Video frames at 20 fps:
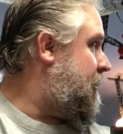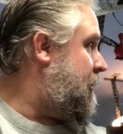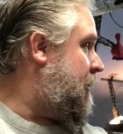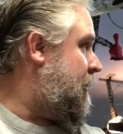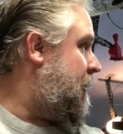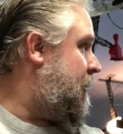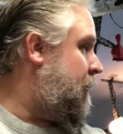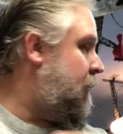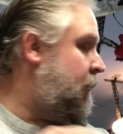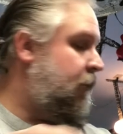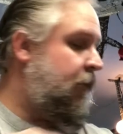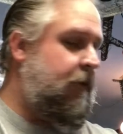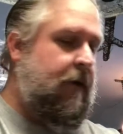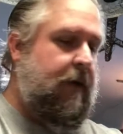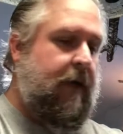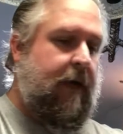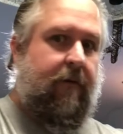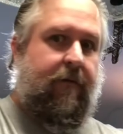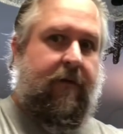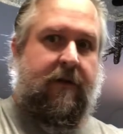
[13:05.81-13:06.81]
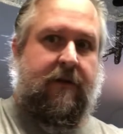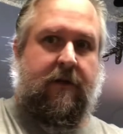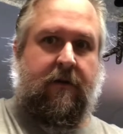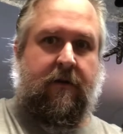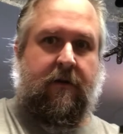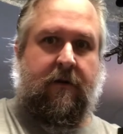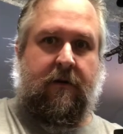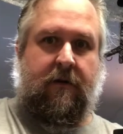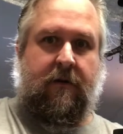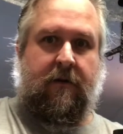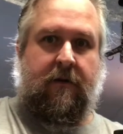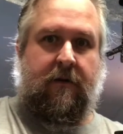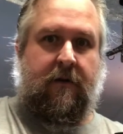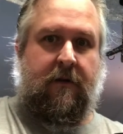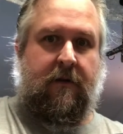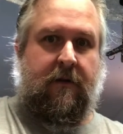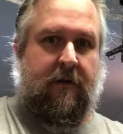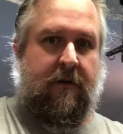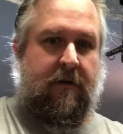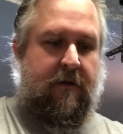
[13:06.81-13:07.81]
Uh-oh, got a visitor.
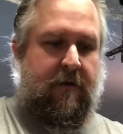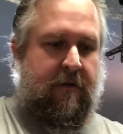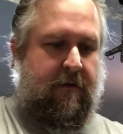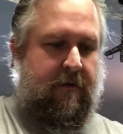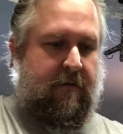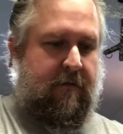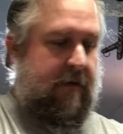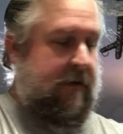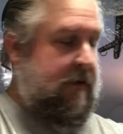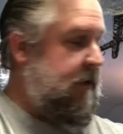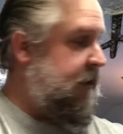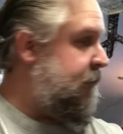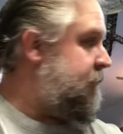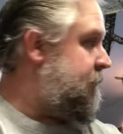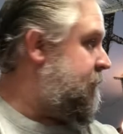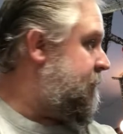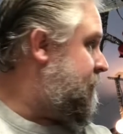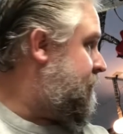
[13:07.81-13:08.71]
What's up?